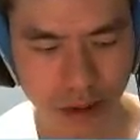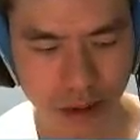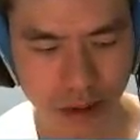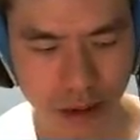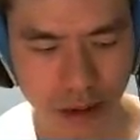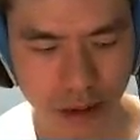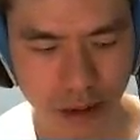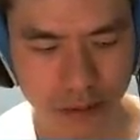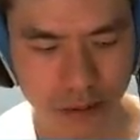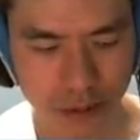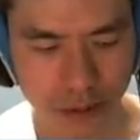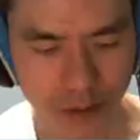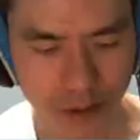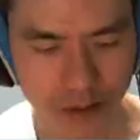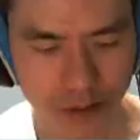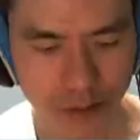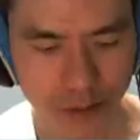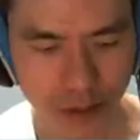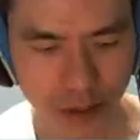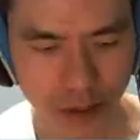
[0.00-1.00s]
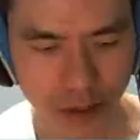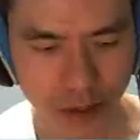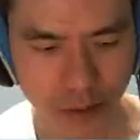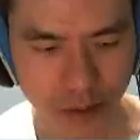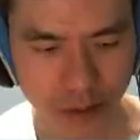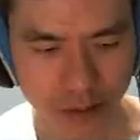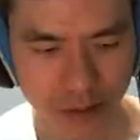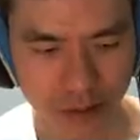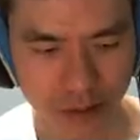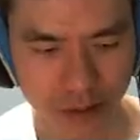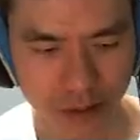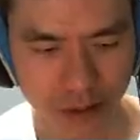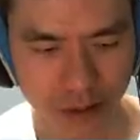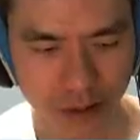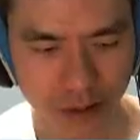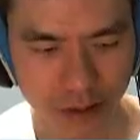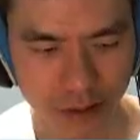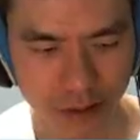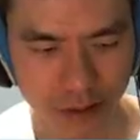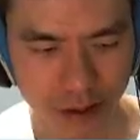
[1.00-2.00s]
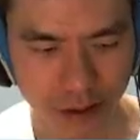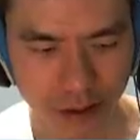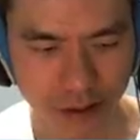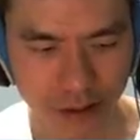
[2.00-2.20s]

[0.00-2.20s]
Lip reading: I'm not spinning well. Okay.